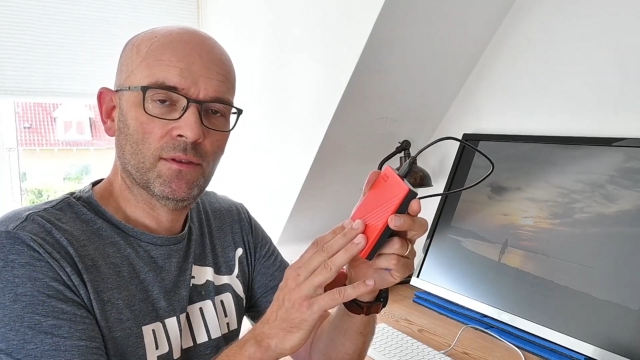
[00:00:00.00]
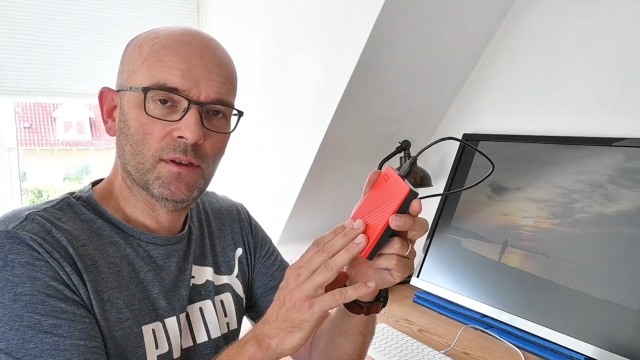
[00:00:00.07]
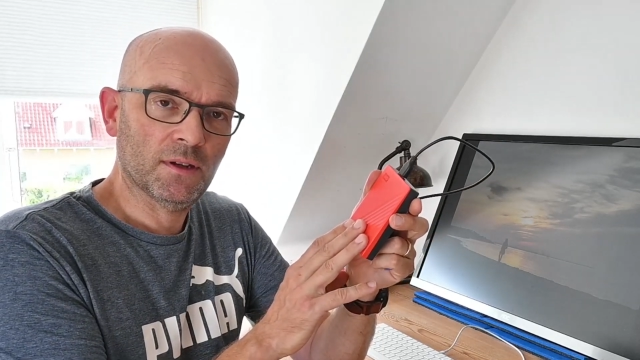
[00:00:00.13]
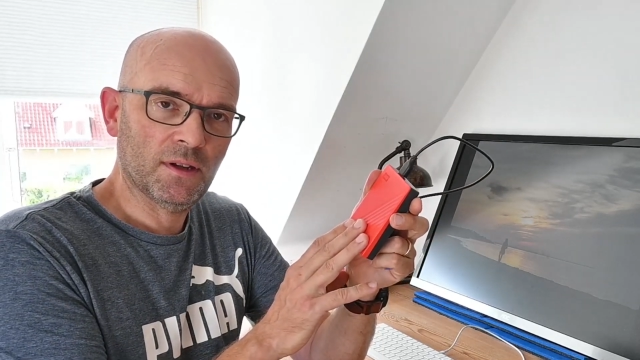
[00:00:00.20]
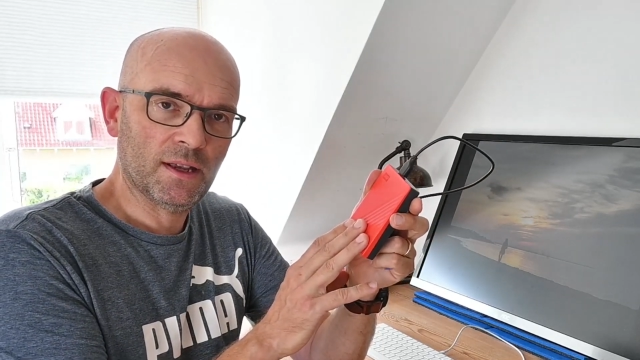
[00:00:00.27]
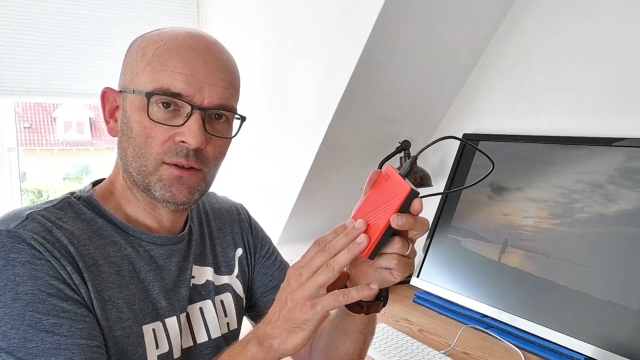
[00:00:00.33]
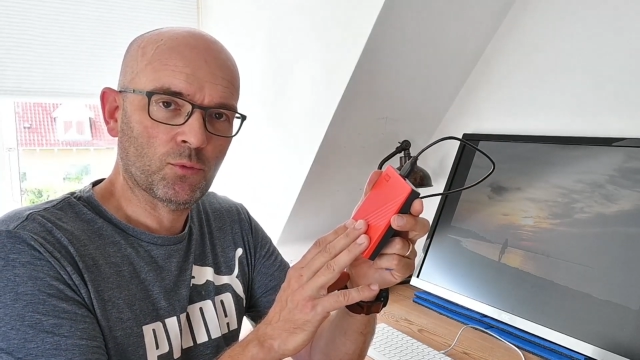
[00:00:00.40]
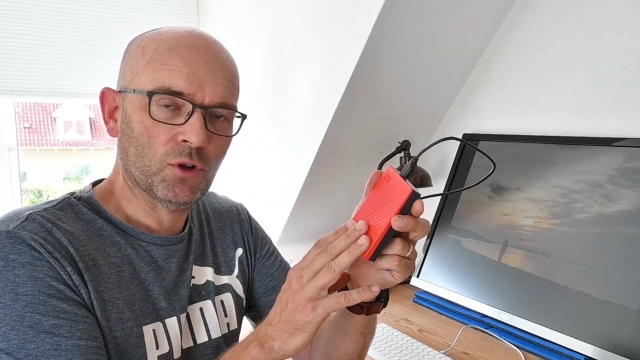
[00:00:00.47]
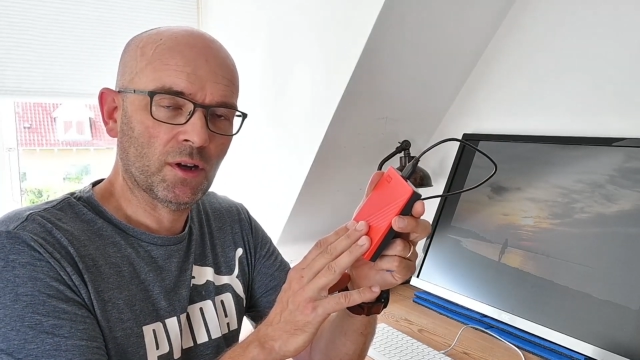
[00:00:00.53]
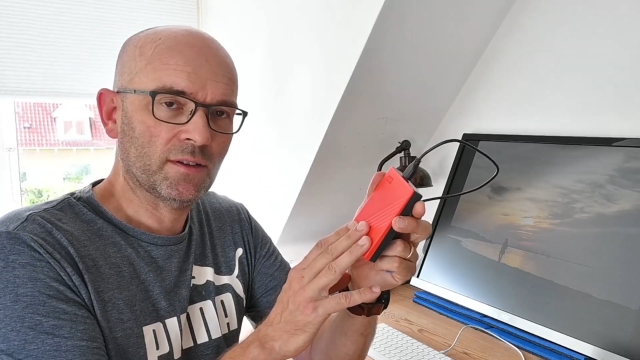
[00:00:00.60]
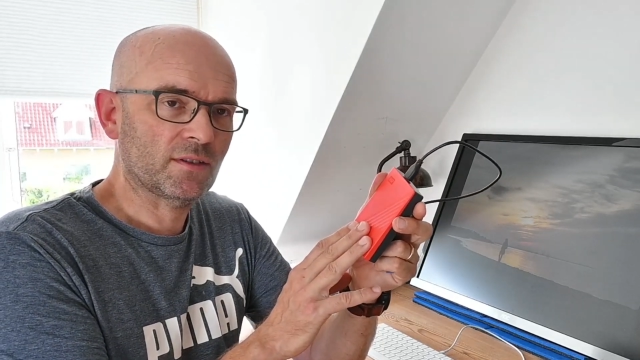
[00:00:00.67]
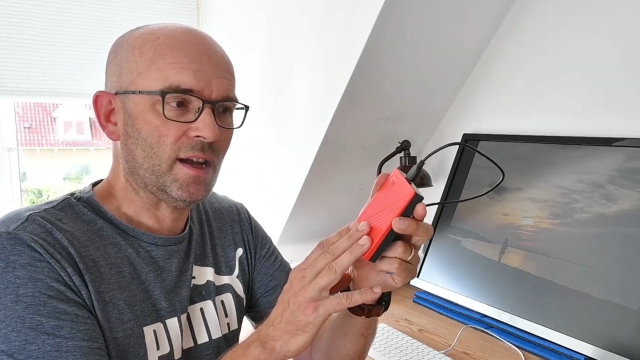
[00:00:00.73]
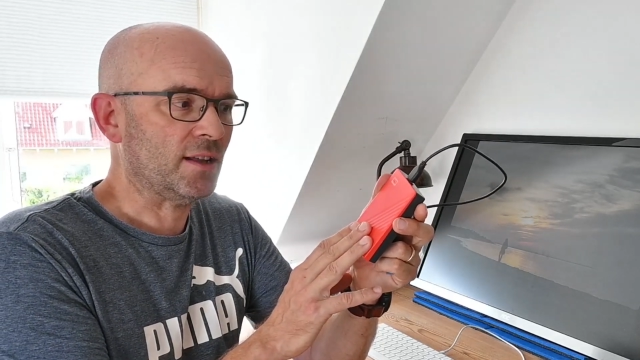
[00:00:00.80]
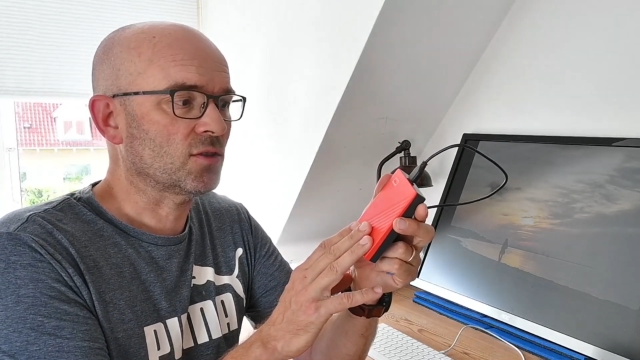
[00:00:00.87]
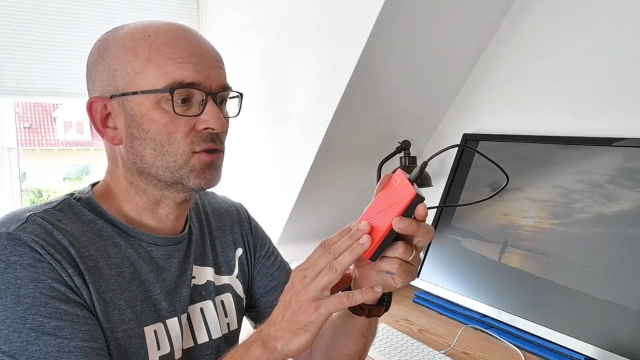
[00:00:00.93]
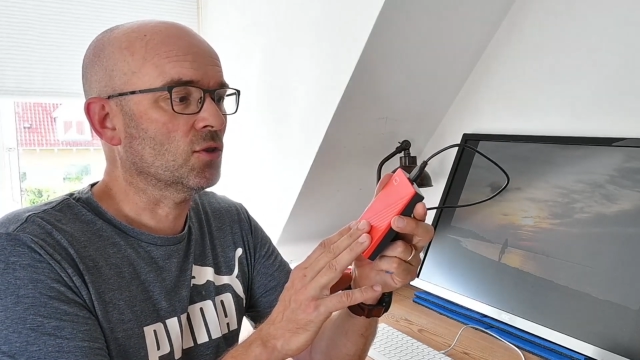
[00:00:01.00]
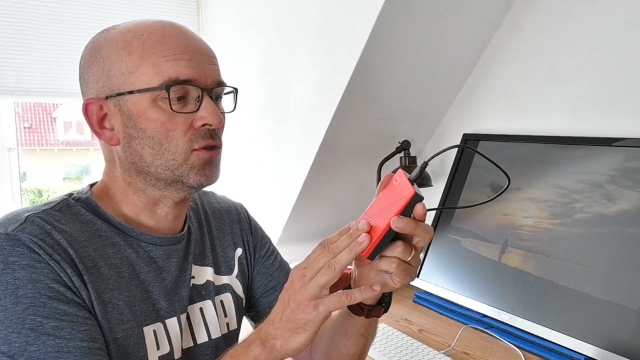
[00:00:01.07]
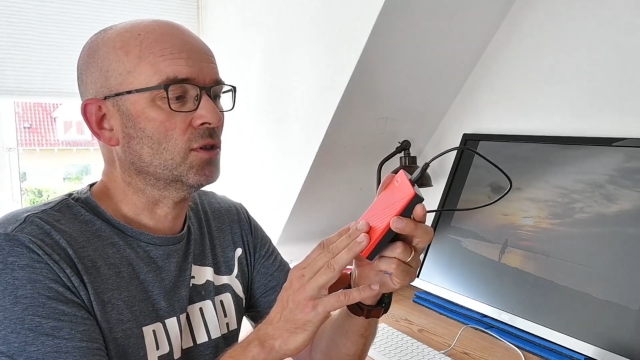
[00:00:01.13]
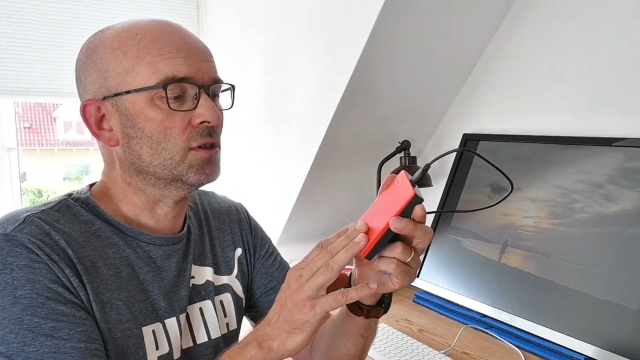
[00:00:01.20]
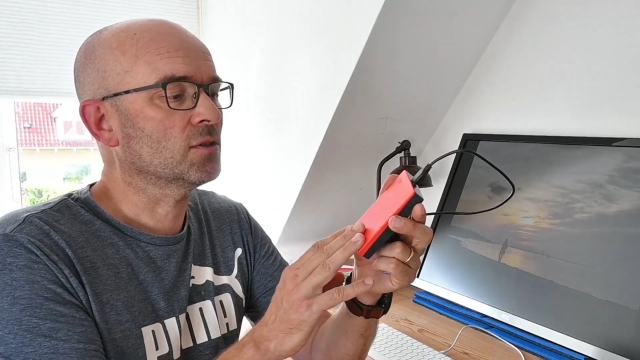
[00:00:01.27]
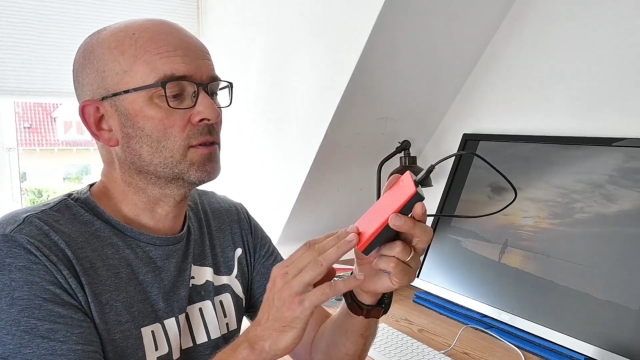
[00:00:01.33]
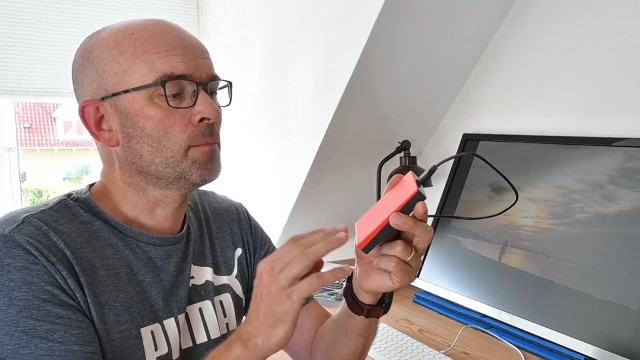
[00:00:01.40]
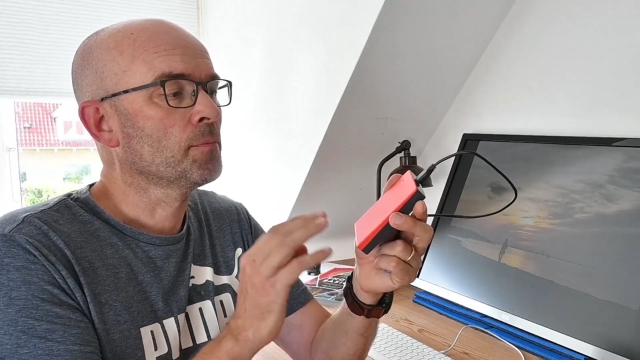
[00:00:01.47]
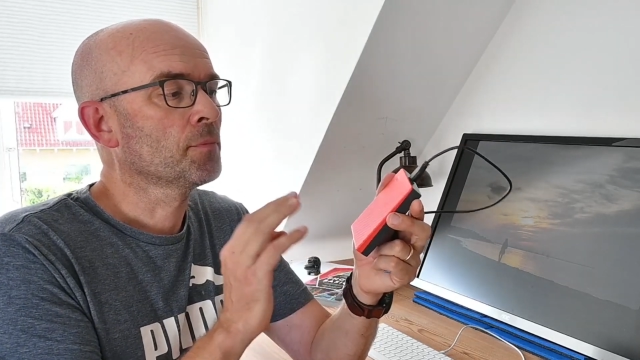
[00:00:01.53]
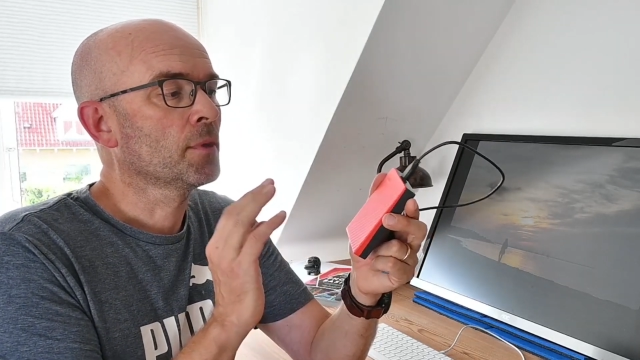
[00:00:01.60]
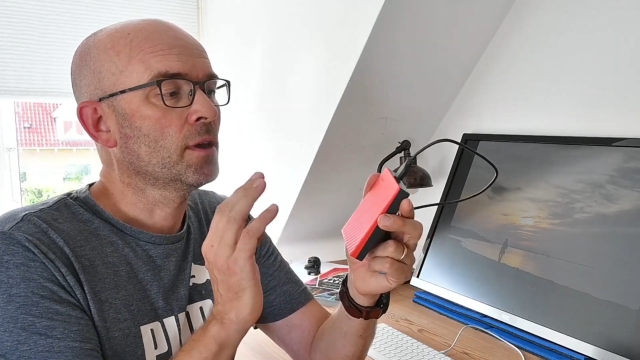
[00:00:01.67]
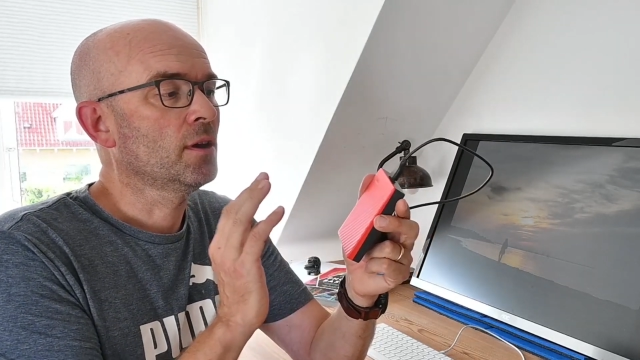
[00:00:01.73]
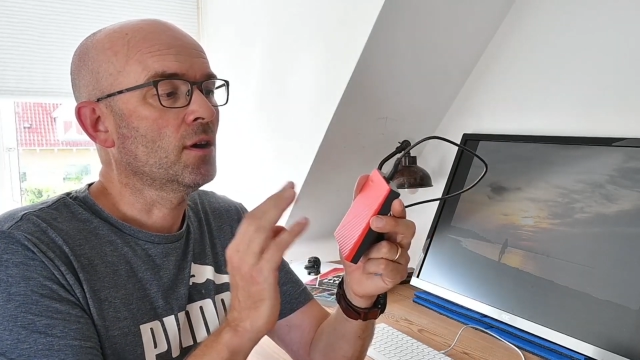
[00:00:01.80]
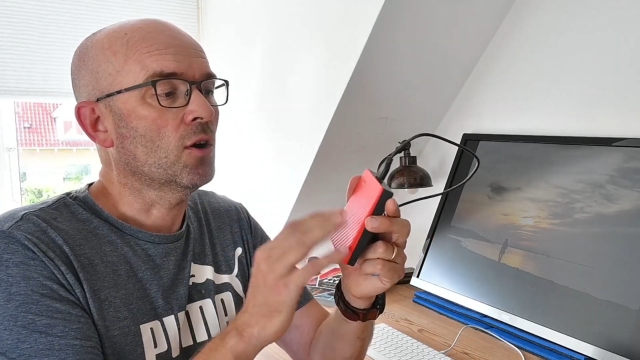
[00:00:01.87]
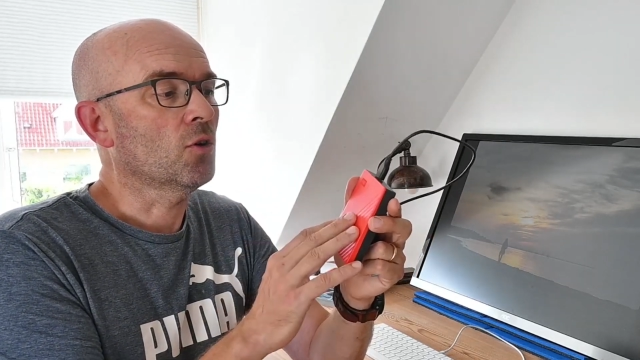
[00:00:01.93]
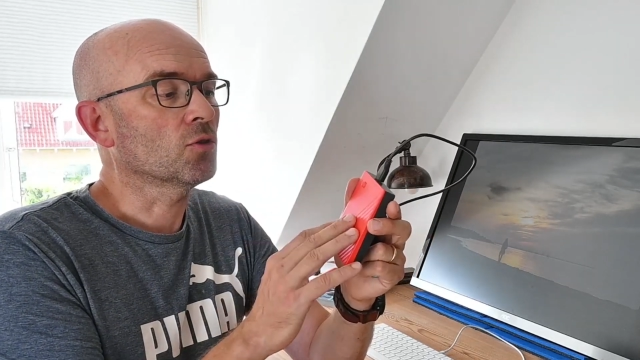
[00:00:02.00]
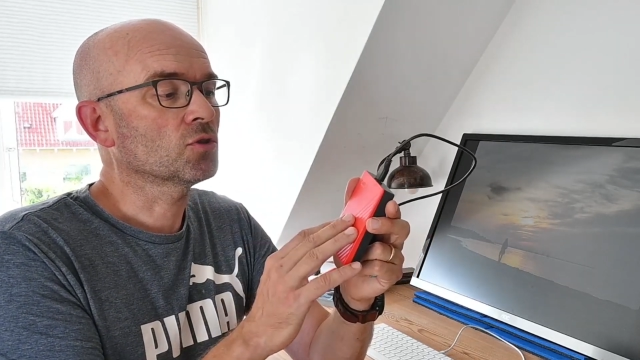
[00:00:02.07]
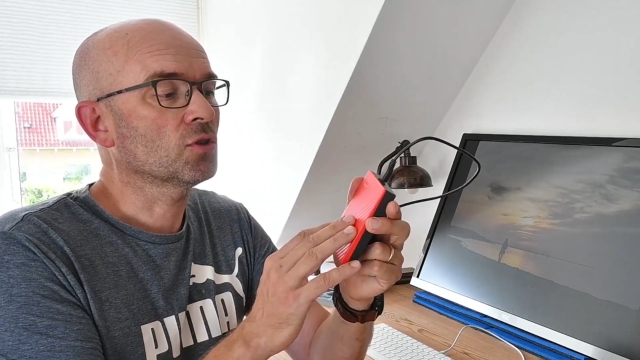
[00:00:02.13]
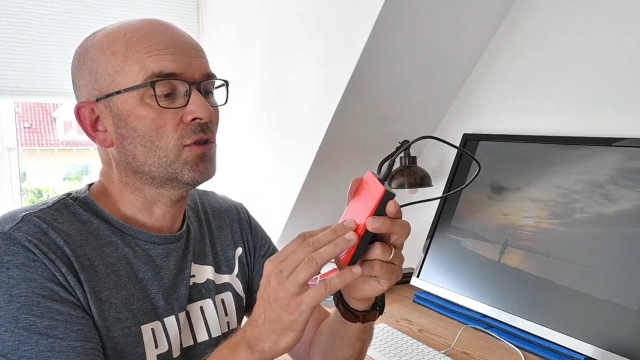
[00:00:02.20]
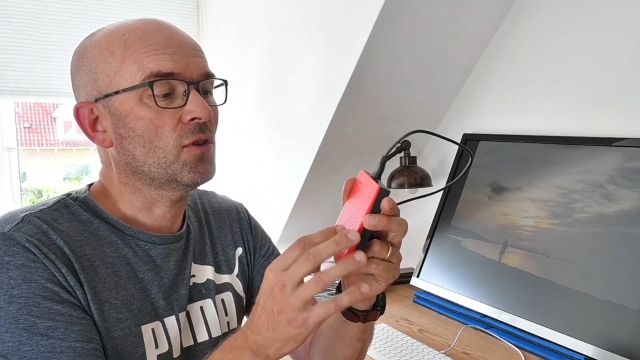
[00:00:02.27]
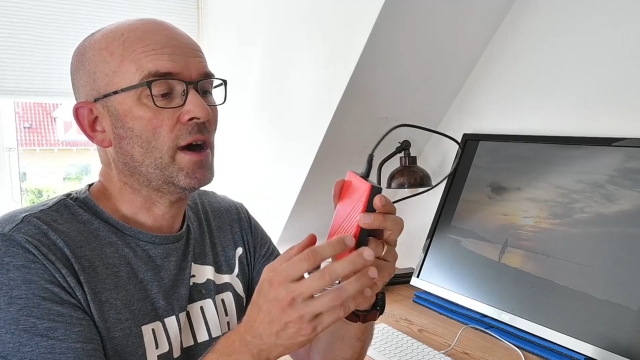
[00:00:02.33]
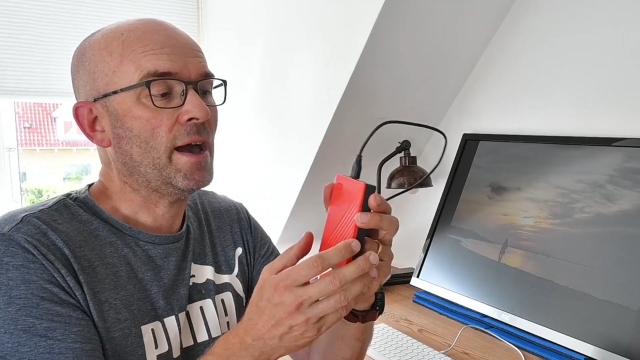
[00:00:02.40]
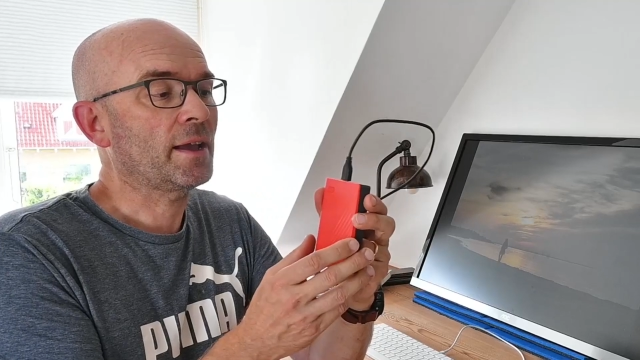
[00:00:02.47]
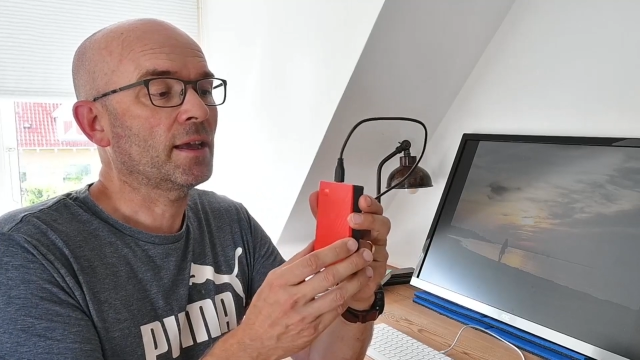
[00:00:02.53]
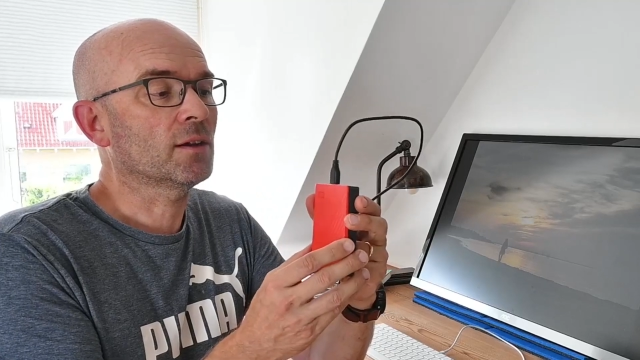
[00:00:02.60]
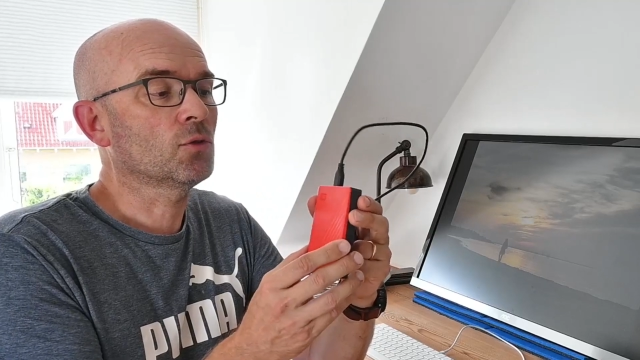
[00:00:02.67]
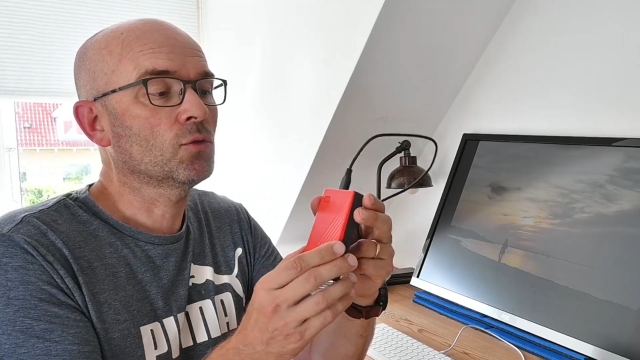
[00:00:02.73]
the network attached storage. Also, I can